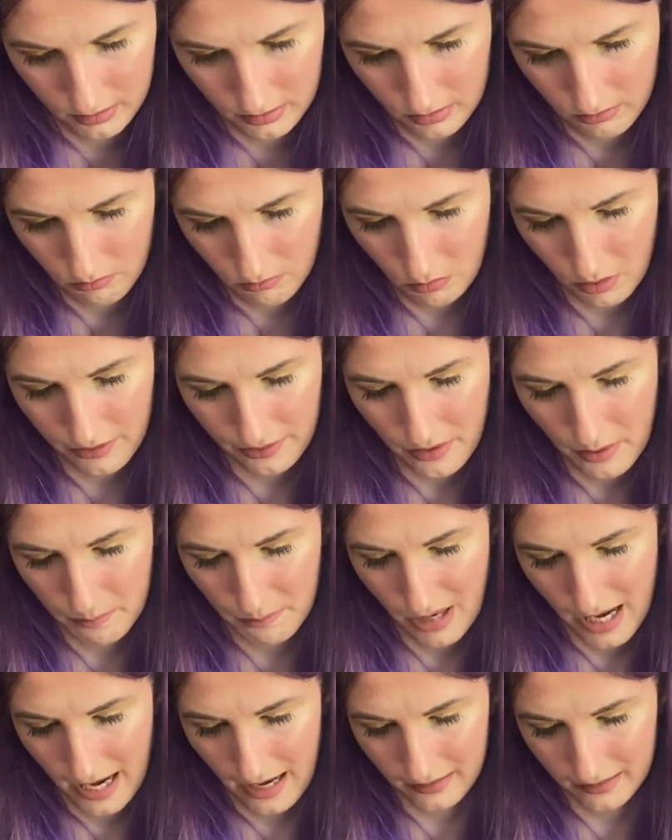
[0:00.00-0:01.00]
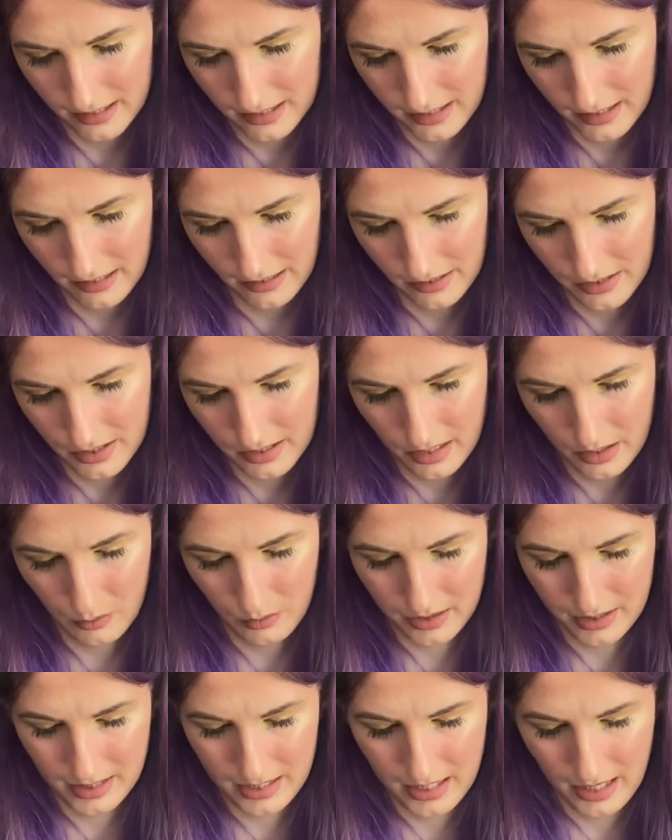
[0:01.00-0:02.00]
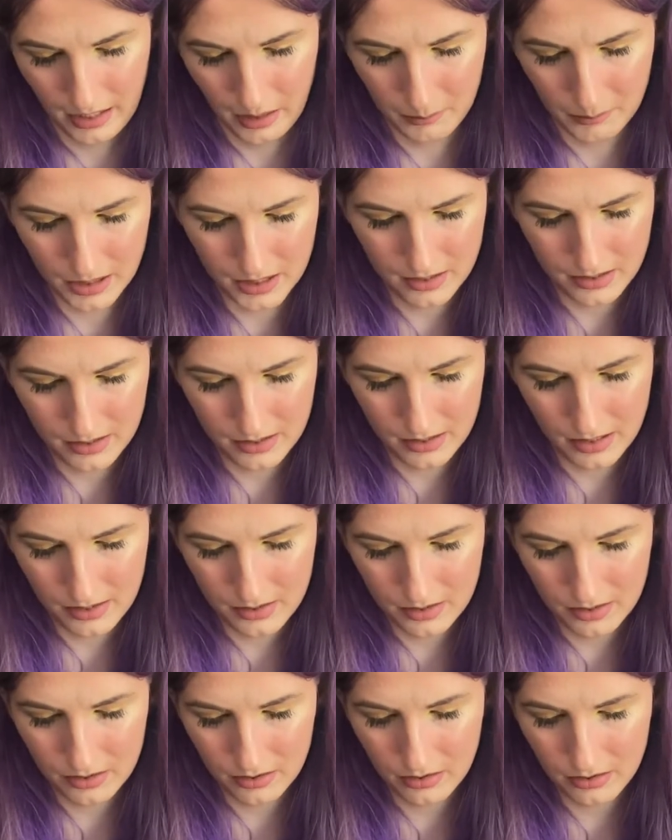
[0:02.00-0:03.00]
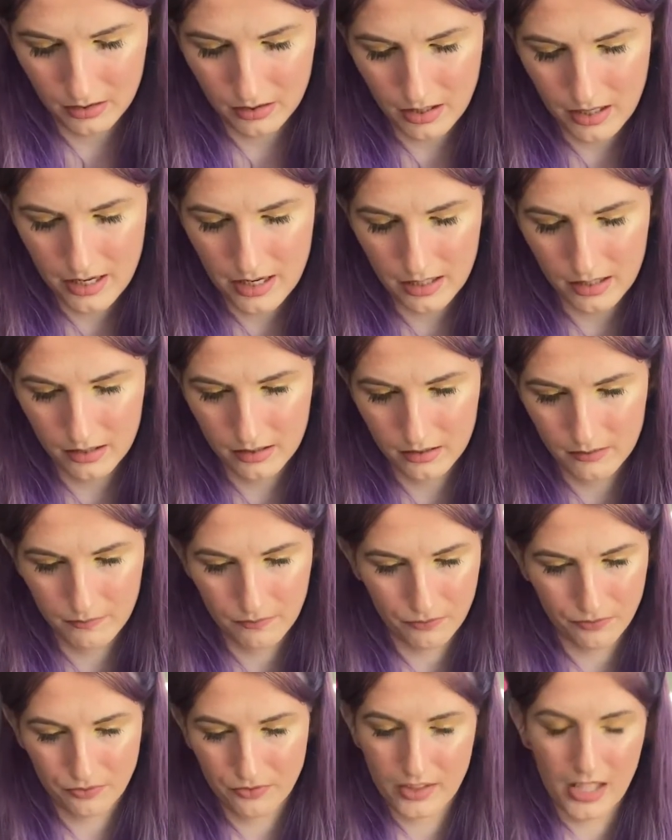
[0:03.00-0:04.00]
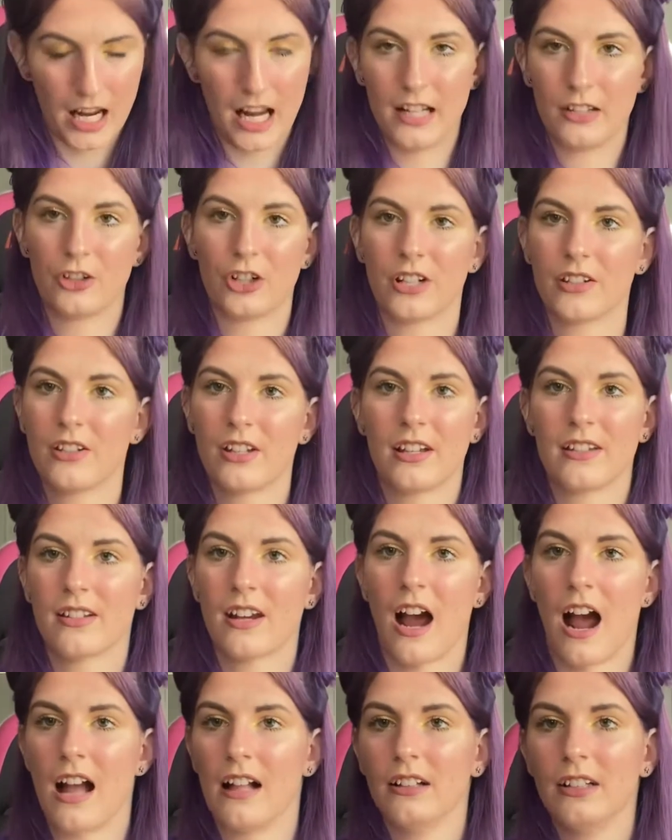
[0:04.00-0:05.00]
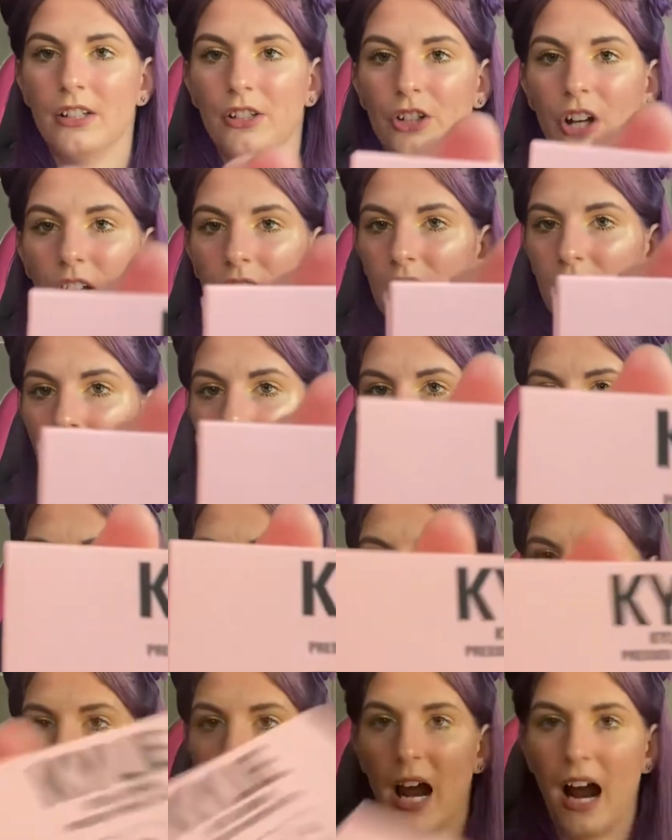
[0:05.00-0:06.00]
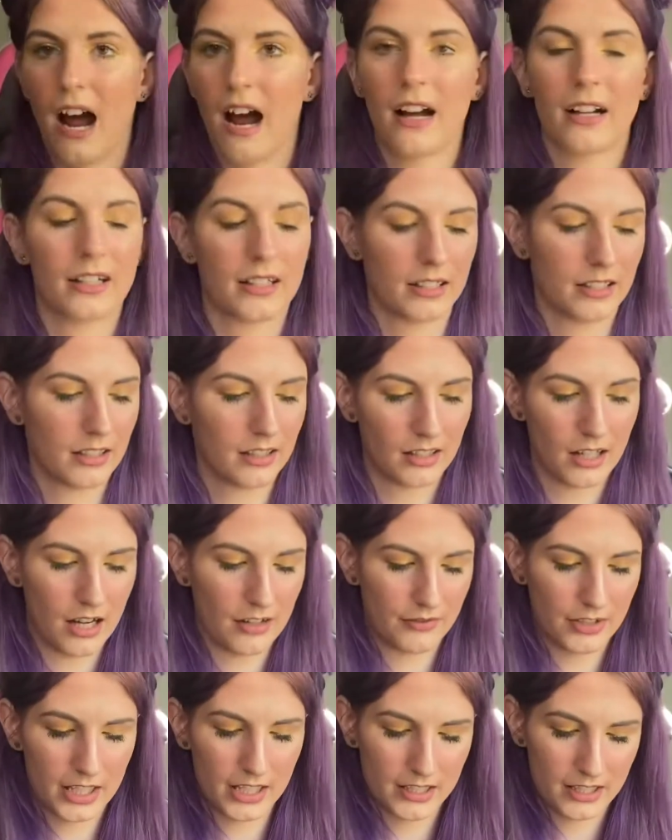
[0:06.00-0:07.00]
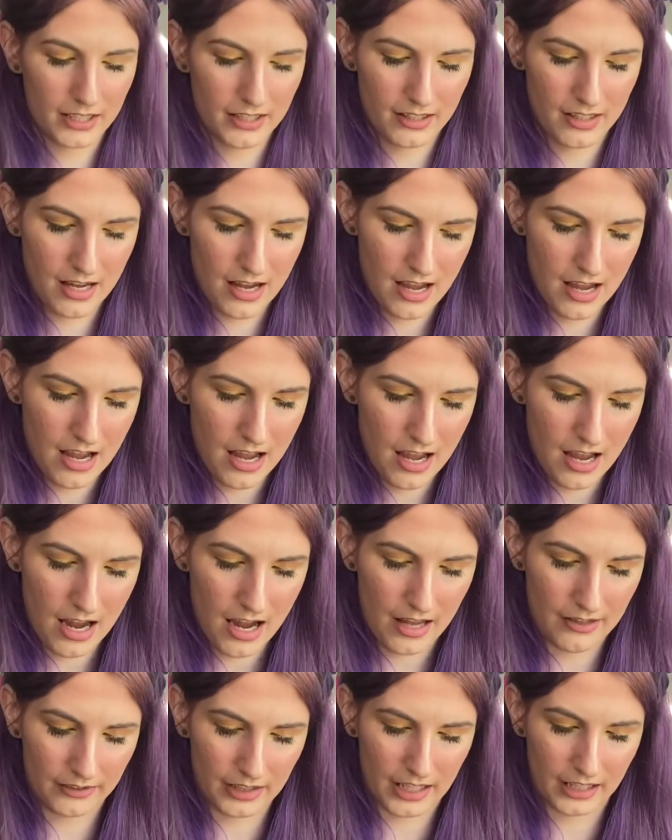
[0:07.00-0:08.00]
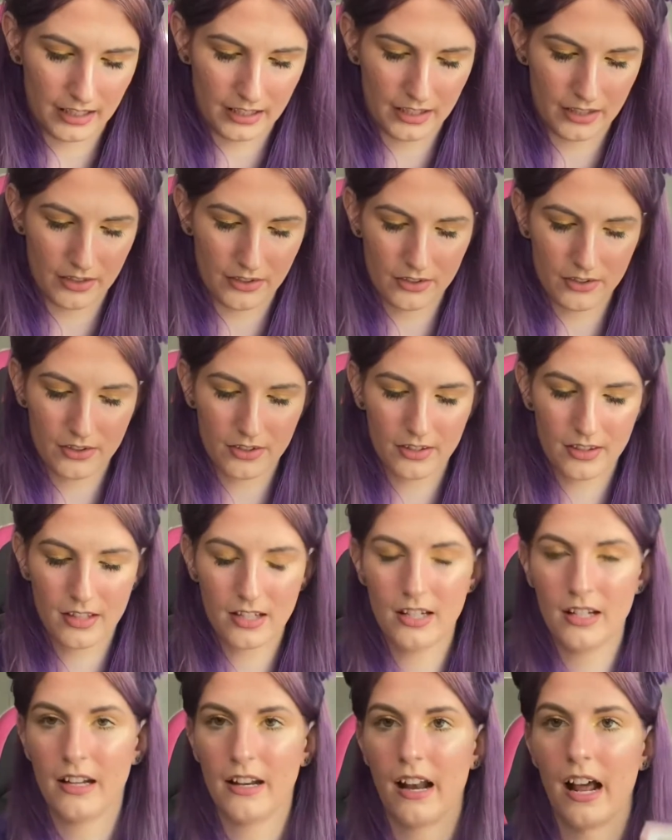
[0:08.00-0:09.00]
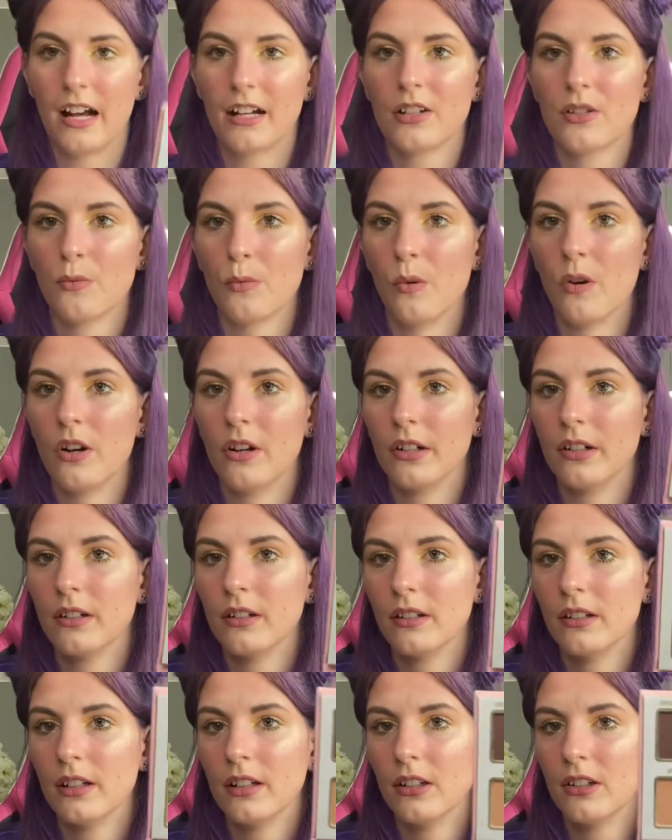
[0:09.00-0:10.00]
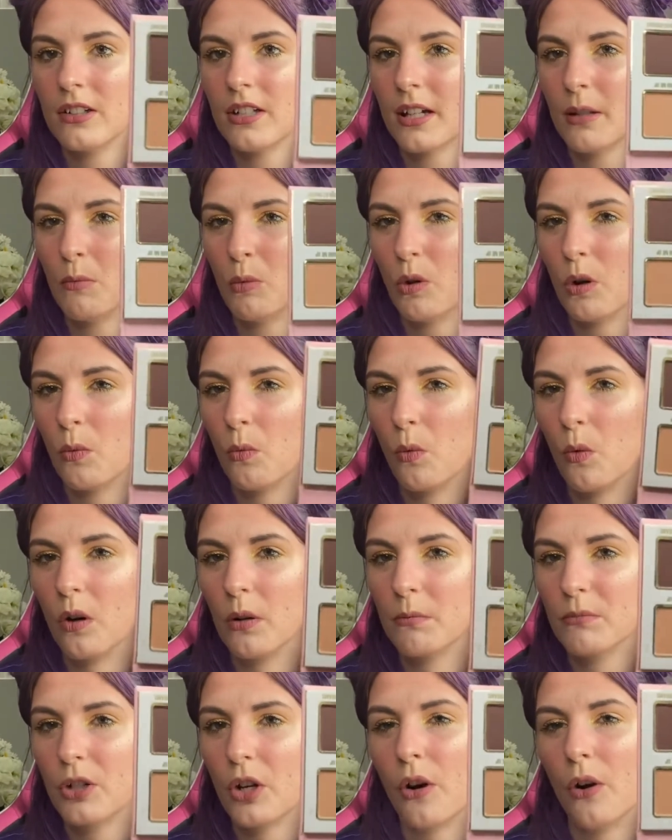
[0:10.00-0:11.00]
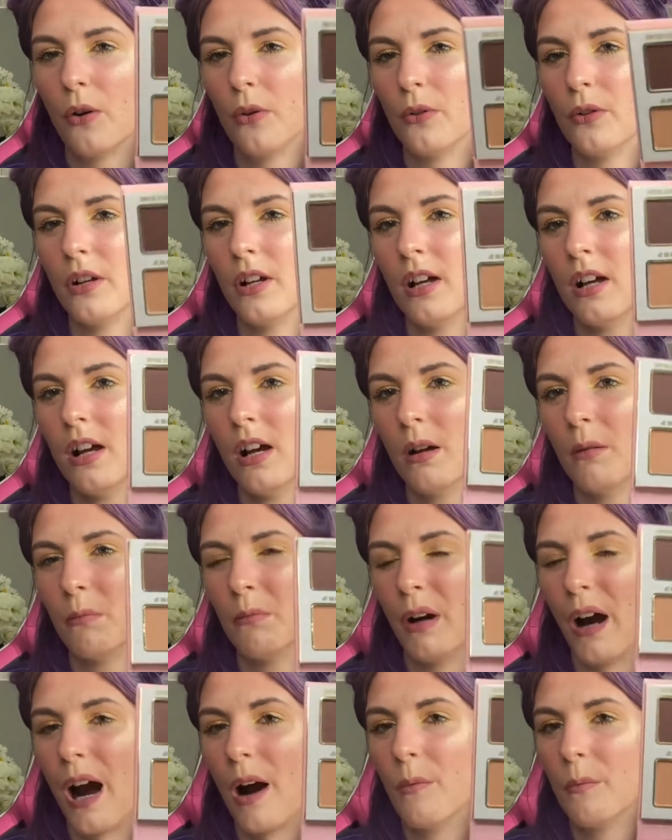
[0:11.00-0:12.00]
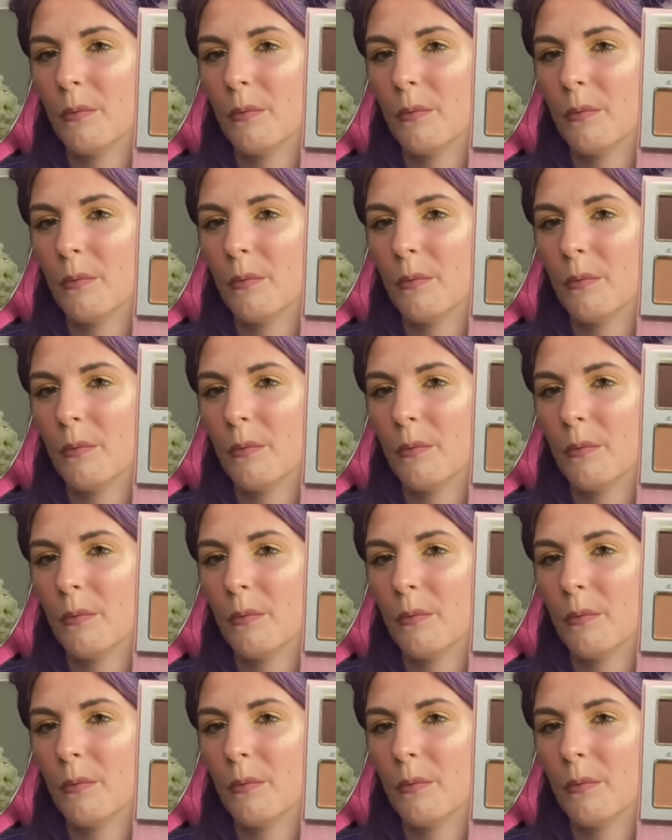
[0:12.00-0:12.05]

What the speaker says: what the palette is, like what the name is. It doesn't look like. It just says Kylie Jenner on the back of it. And then here's the next one. It looks like more warm tone brown